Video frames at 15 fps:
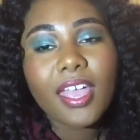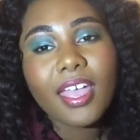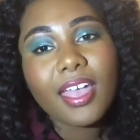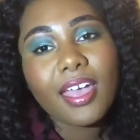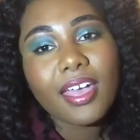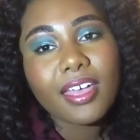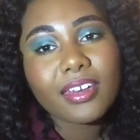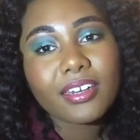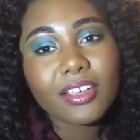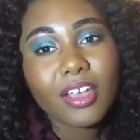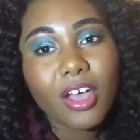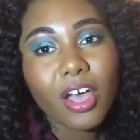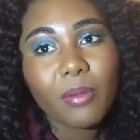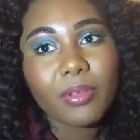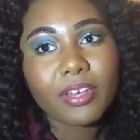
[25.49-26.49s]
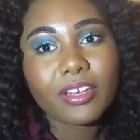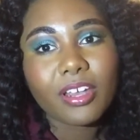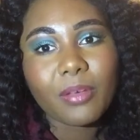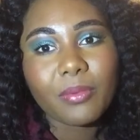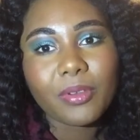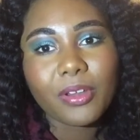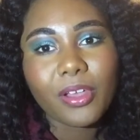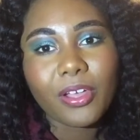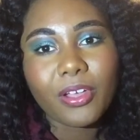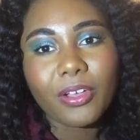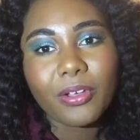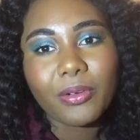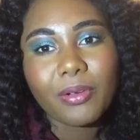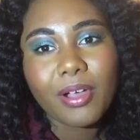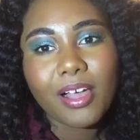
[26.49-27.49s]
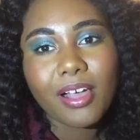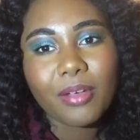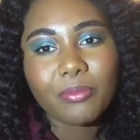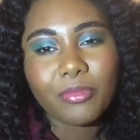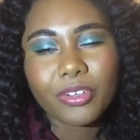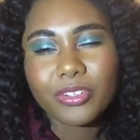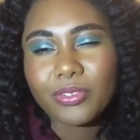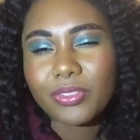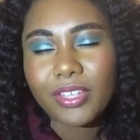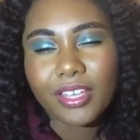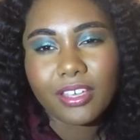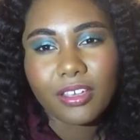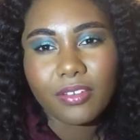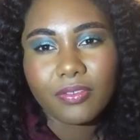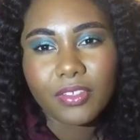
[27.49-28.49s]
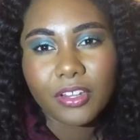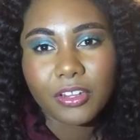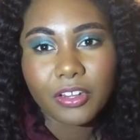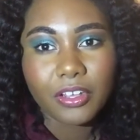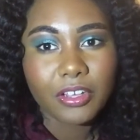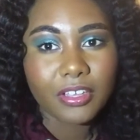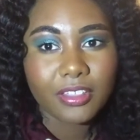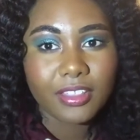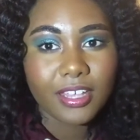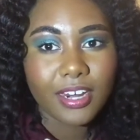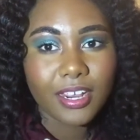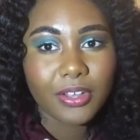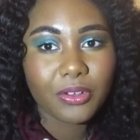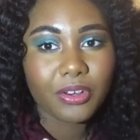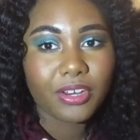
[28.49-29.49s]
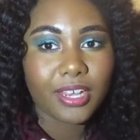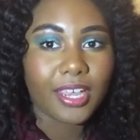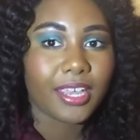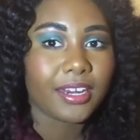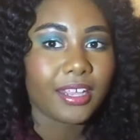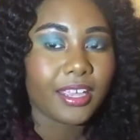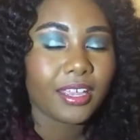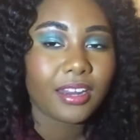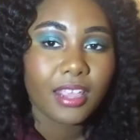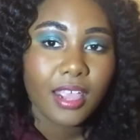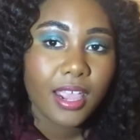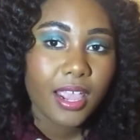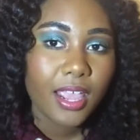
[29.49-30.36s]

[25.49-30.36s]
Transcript: and comment down below what you think of the look that I created